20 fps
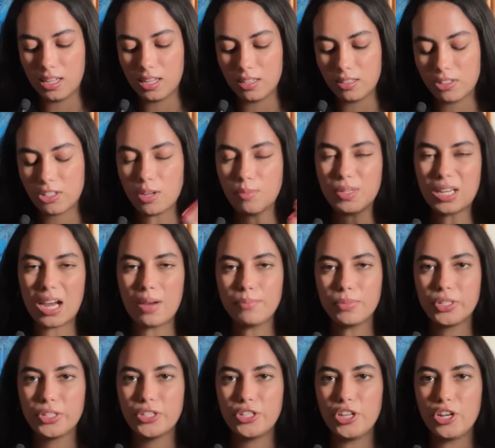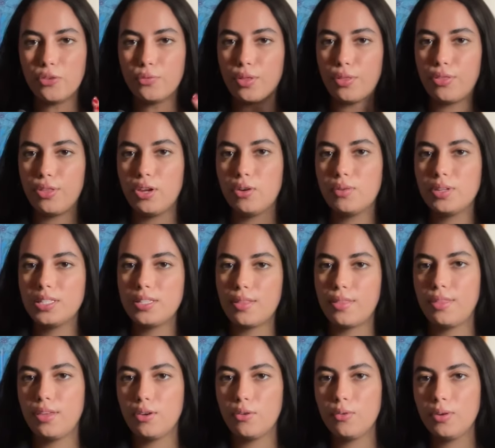sometimes, you know, the theory is the
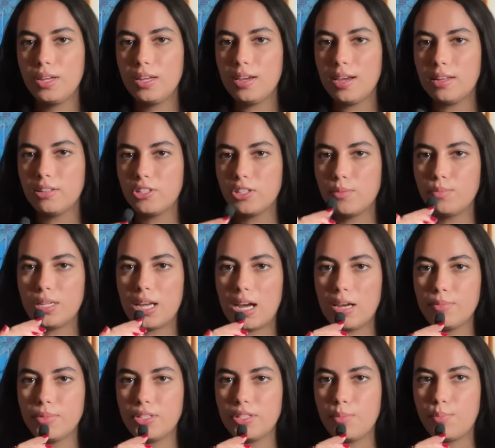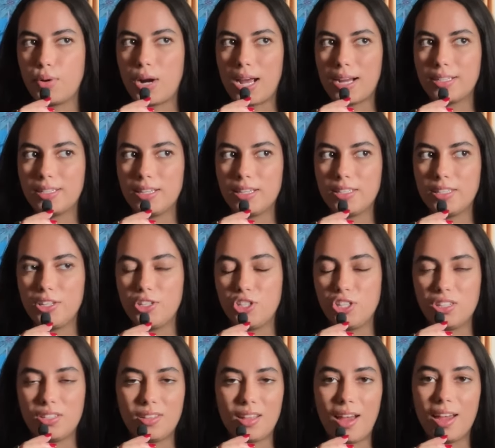theory, and sometimes the practice is
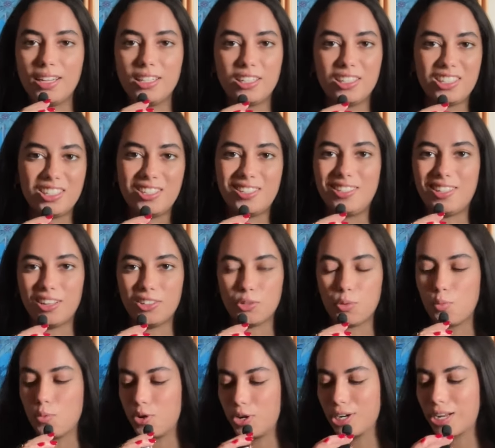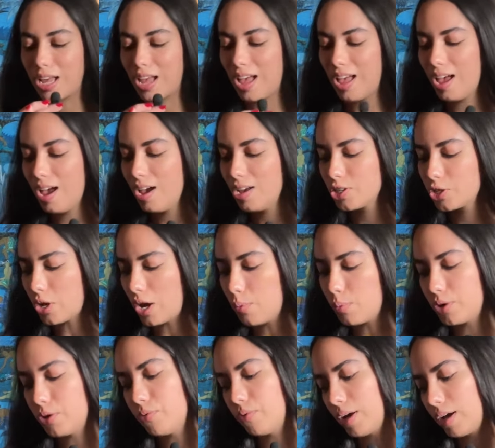just that it just doesn't work. So I
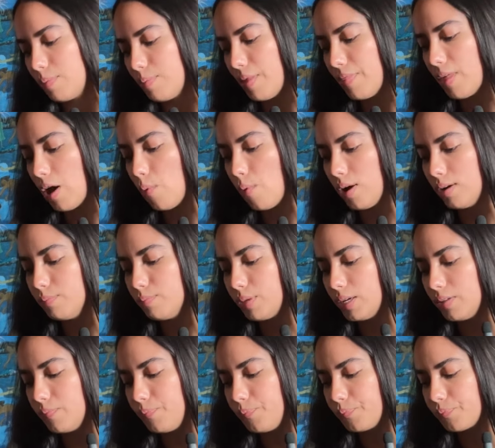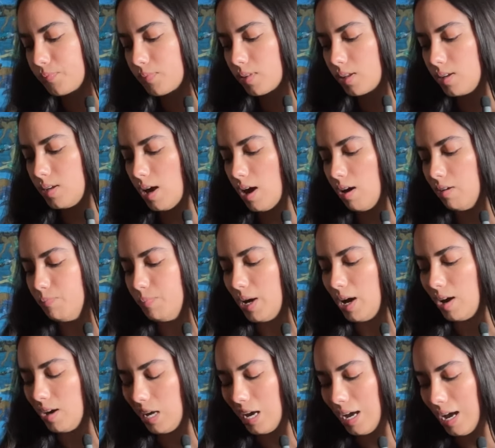wouldn't recommend that one, but yeah,
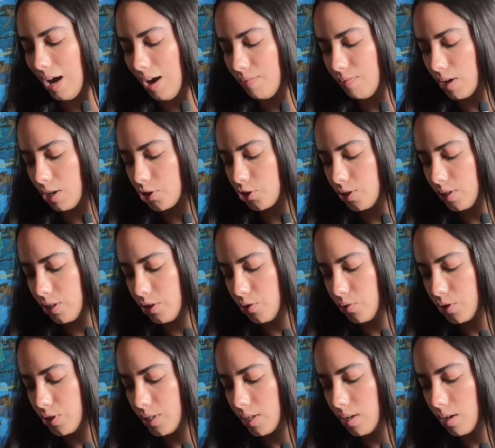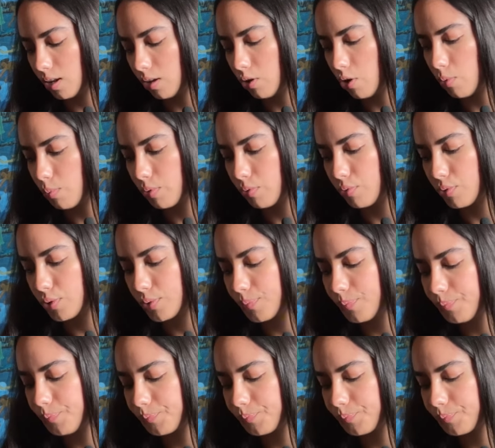I have actually used it a lot before.